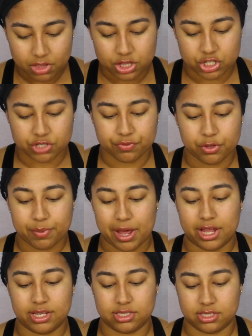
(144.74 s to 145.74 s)
there's a few
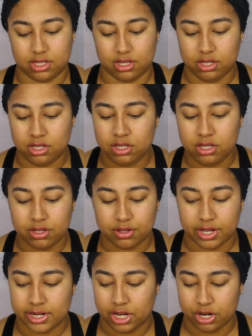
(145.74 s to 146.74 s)
palettes
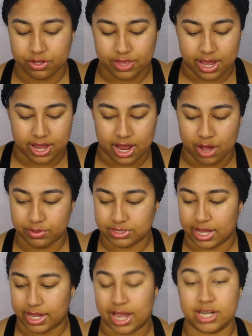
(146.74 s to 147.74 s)
in here that I
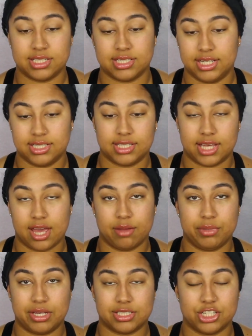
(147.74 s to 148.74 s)
was like, I just need to
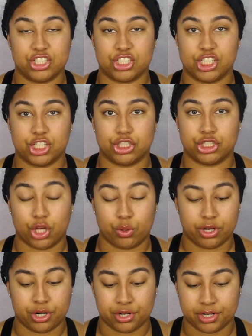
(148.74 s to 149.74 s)
get because they just look
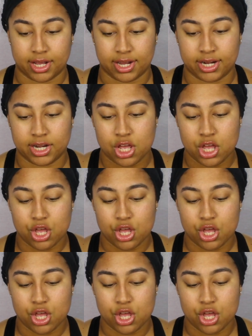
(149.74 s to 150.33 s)
so good online.